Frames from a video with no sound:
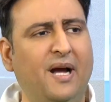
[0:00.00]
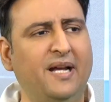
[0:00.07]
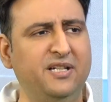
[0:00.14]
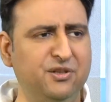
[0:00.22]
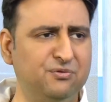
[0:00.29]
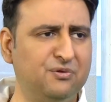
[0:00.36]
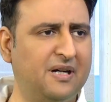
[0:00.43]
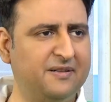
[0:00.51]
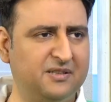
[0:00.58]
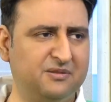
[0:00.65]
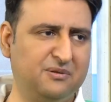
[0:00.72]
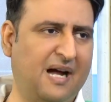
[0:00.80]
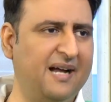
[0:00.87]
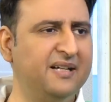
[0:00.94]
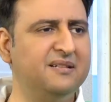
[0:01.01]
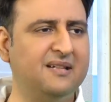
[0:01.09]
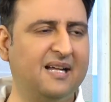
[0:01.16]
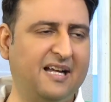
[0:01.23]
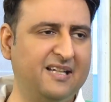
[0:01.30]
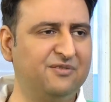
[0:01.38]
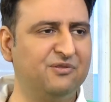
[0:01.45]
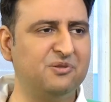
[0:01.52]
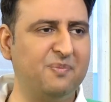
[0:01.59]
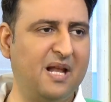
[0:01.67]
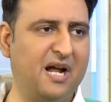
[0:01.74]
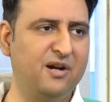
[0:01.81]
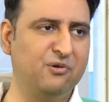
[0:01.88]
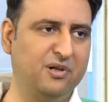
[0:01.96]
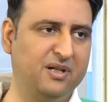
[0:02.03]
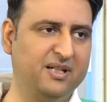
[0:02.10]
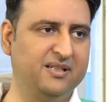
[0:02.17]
I knew I had to. It was planned only.